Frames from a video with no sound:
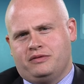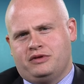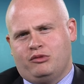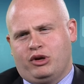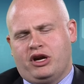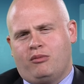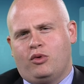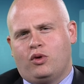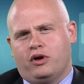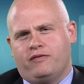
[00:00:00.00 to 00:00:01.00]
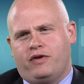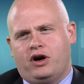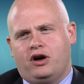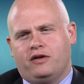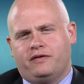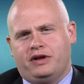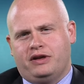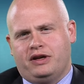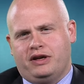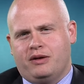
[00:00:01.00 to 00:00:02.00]
to become more involved
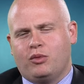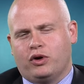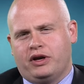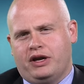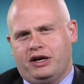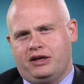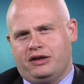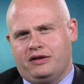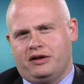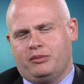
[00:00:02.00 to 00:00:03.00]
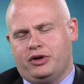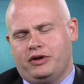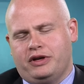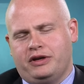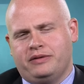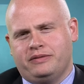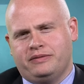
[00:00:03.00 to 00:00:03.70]
and, and get more connected in the community.